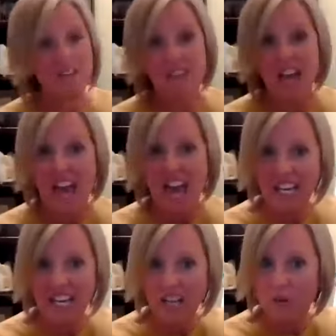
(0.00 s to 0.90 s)
have
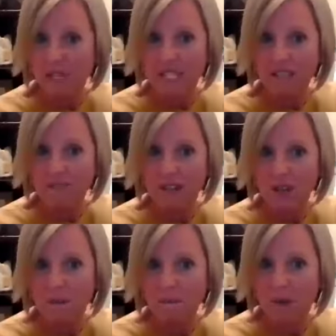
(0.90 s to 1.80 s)
any greasy
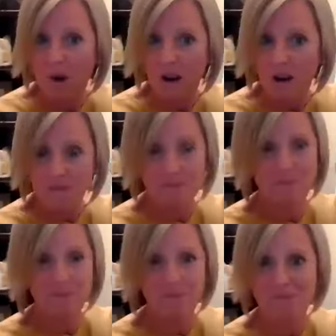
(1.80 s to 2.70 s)
film
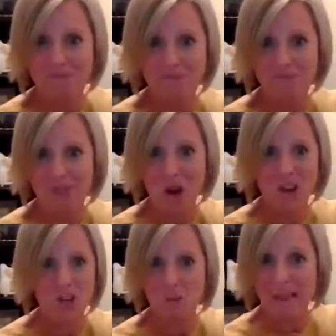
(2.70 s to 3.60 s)

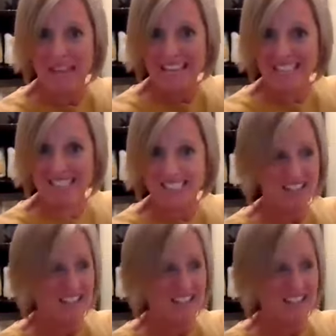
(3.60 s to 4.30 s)
on your pans,